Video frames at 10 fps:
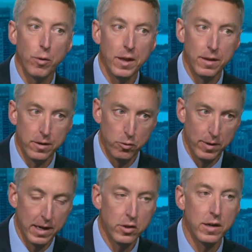with
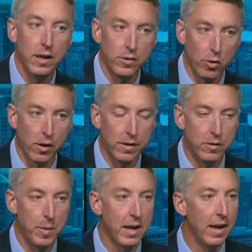tradition, historically
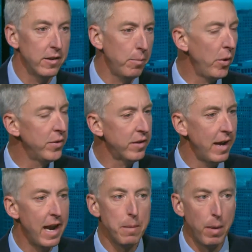speaking, as opposed to
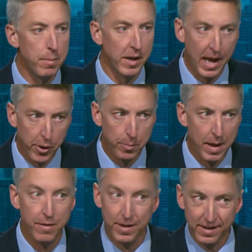any public health benefits.